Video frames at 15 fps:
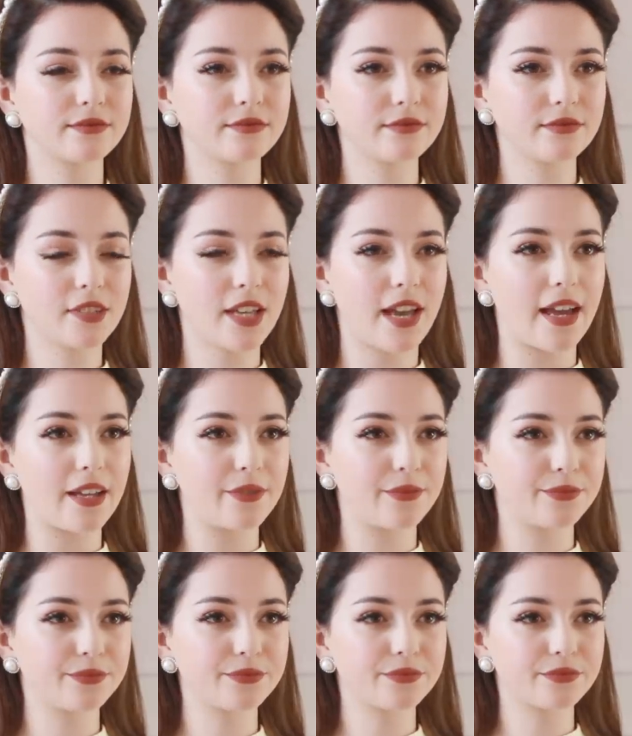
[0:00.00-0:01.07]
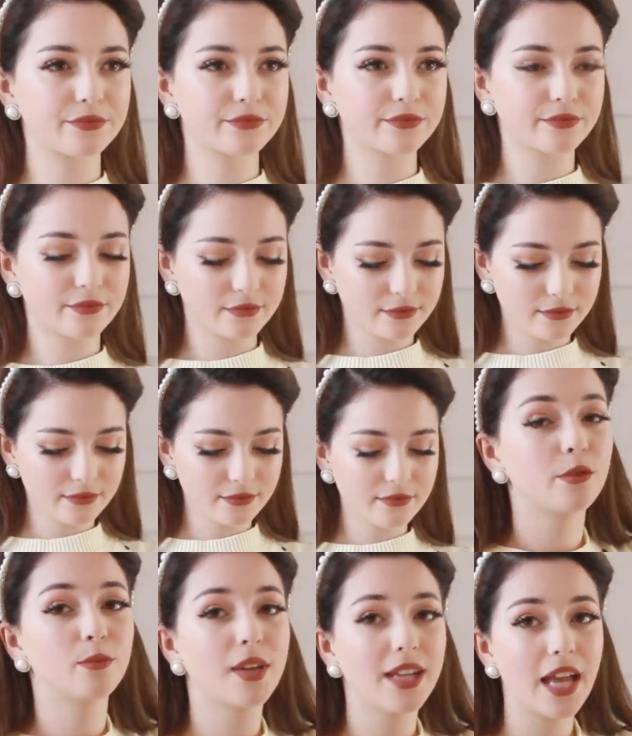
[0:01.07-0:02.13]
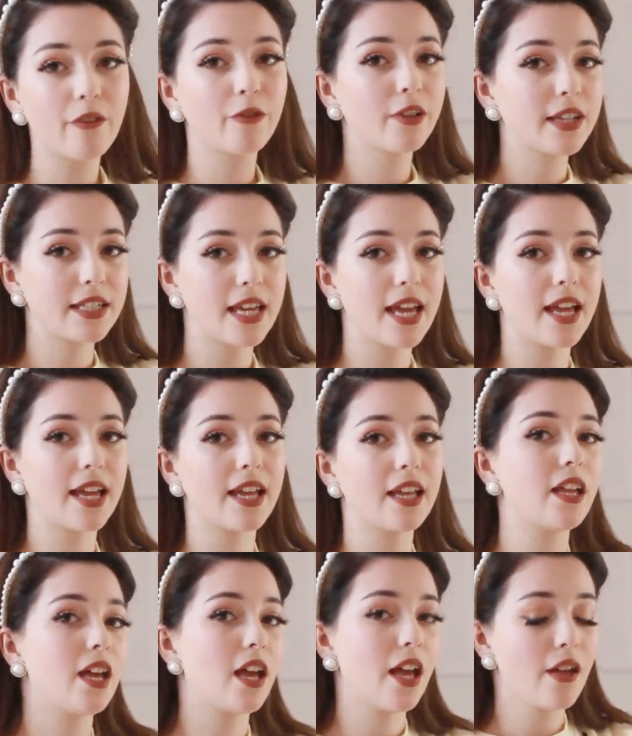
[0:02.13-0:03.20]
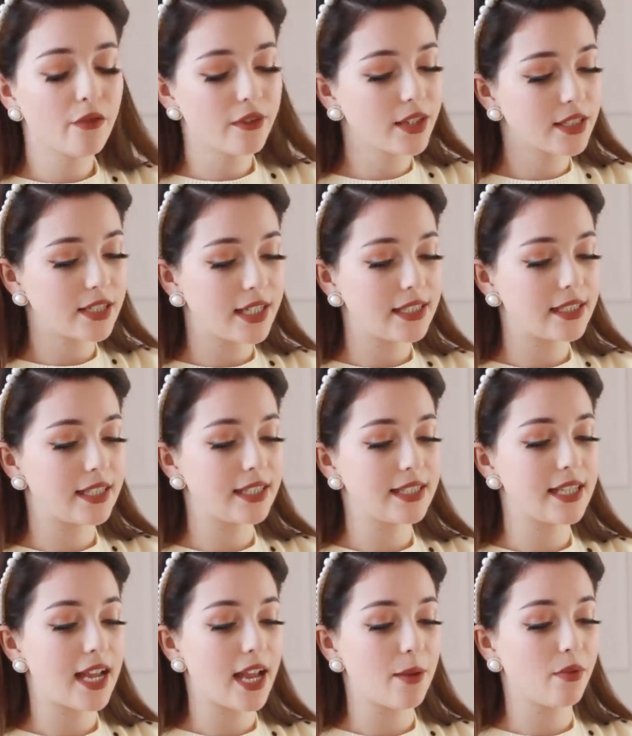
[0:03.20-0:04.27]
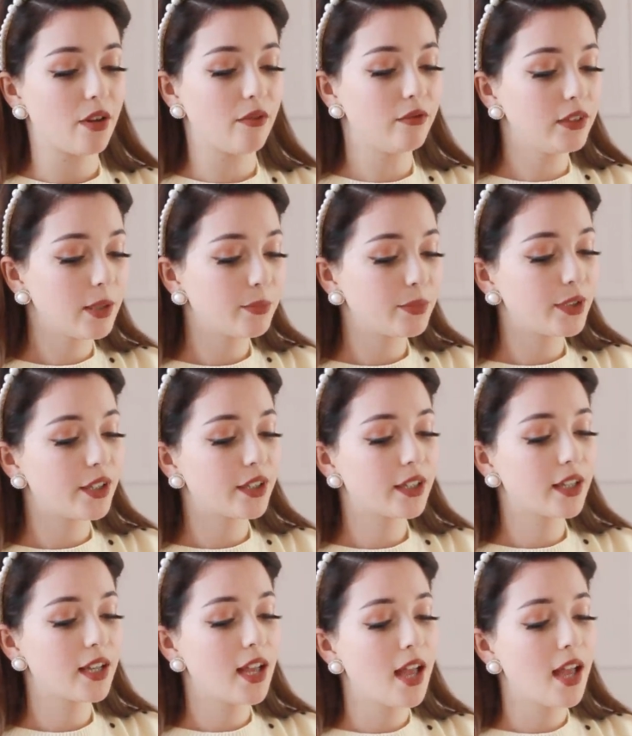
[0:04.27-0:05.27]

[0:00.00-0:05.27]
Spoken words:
Okay. For my everyday, every season type of lip look,